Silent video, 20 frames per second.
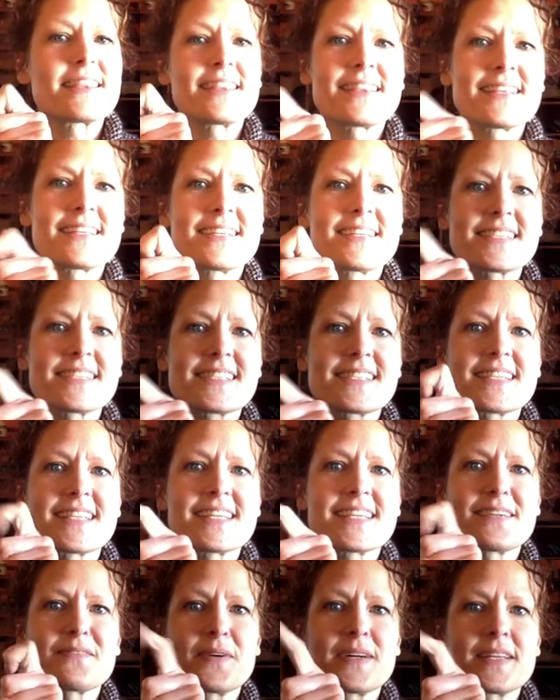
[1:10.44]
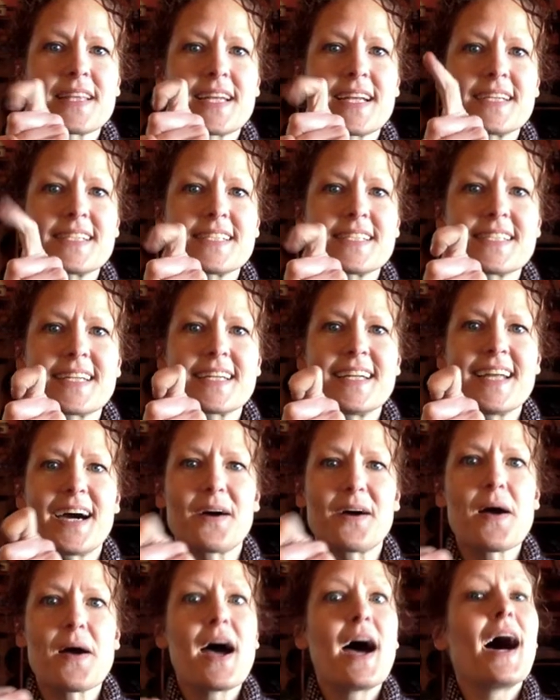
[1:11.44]
just the one that I just did
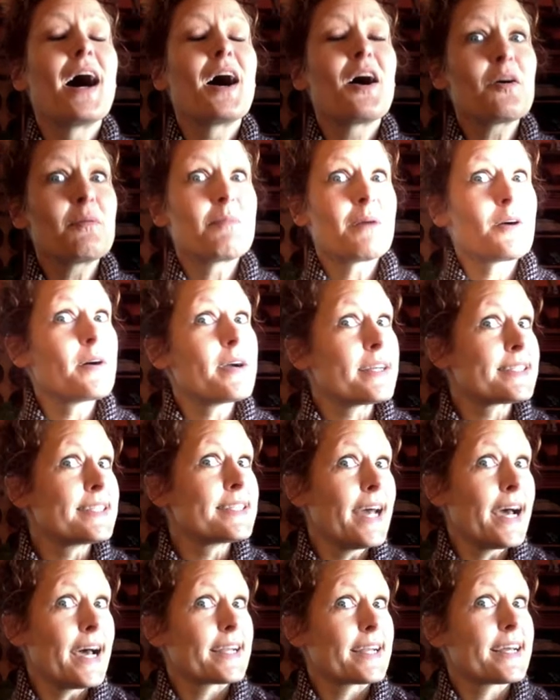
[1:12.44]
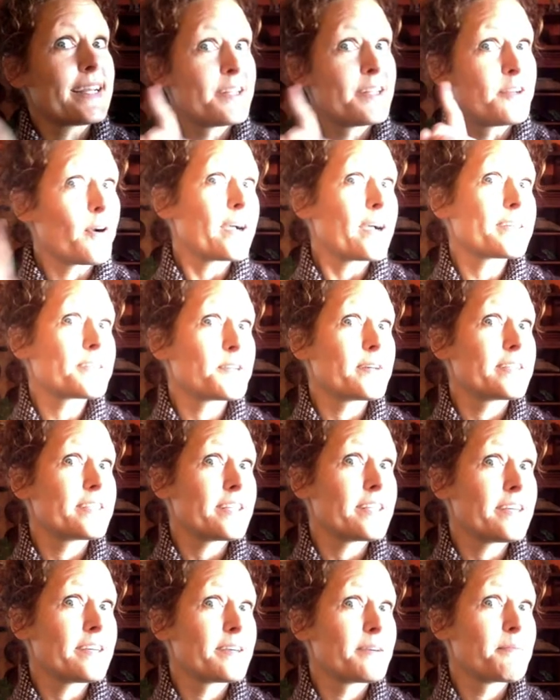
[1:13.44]
now, hobo is not a derogatory
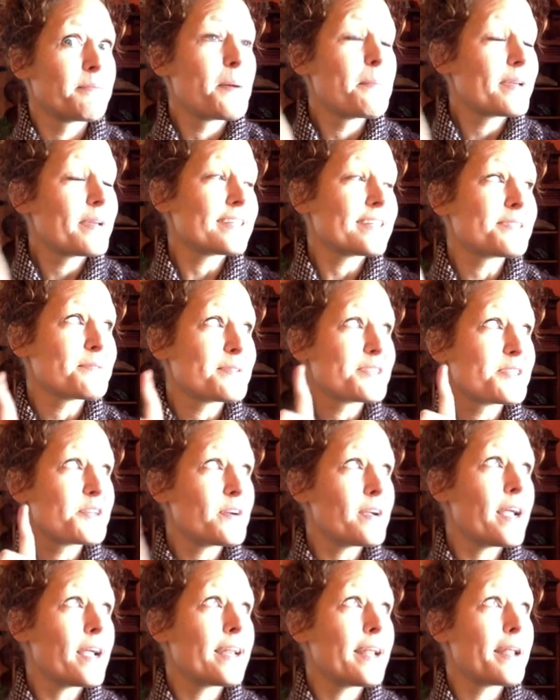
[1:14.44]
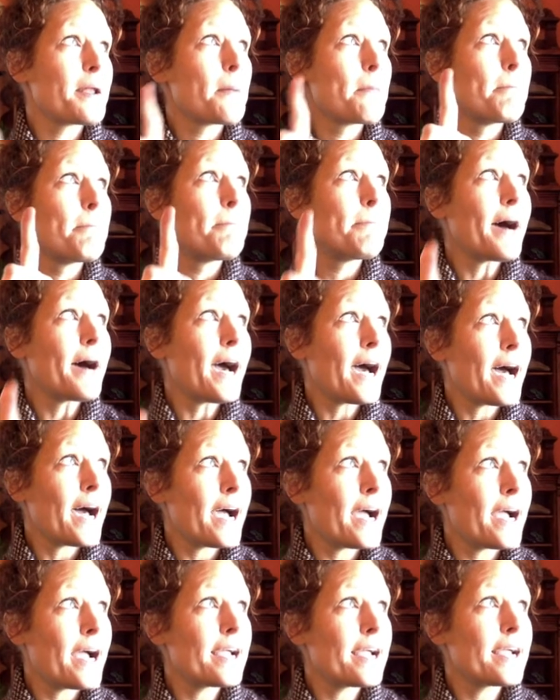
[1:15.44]
term because it was created
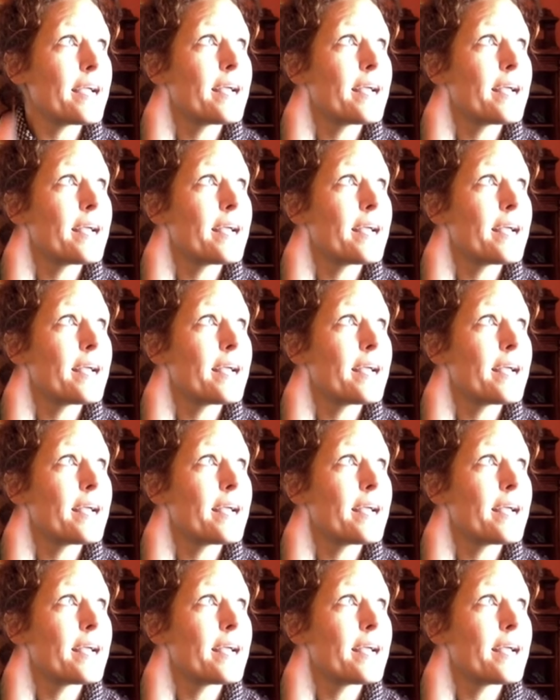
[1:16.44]
by